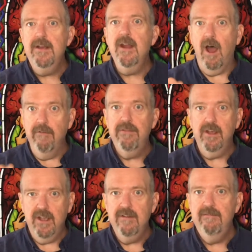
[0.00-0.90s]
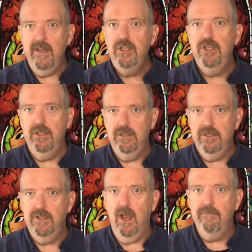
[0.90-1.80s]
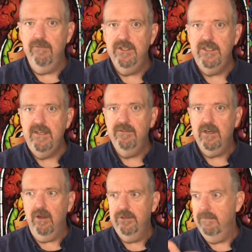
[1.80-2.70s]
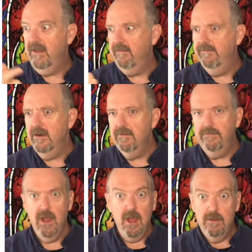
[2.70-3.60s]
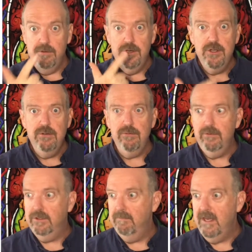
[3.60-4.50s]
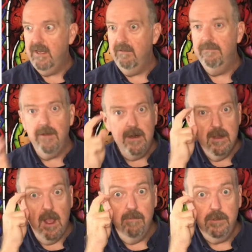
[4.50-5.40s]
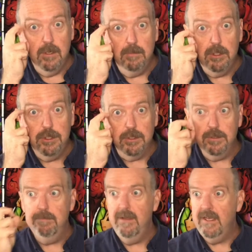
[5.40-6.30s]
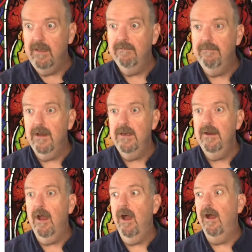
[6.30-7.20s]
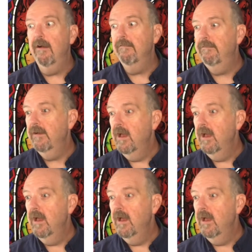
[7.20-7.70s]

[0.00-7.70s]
of the conventions of received culture, making fun of news, making fun of commercials, making fun of